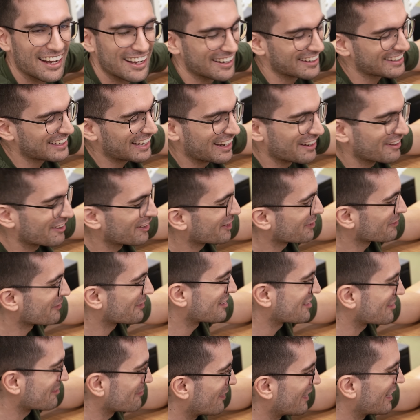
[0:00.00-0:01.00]
Again, another
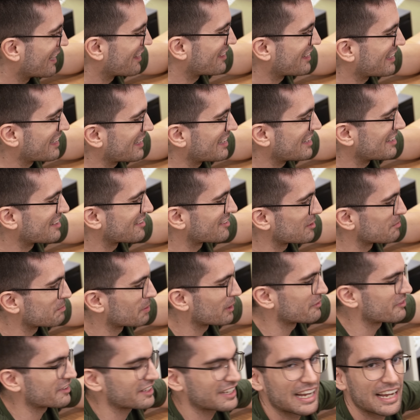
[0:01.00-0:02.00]
reason why I think he's the
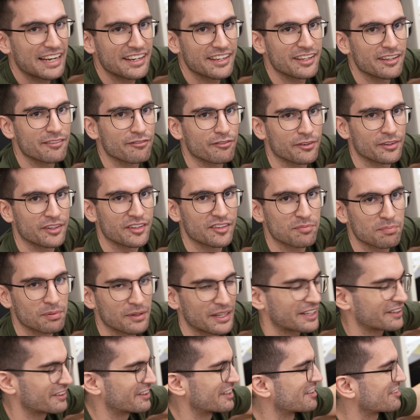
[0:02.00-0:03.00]
perfect candidate for this
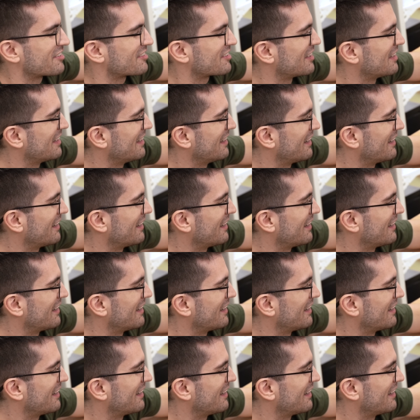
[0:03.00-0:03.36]
playlist.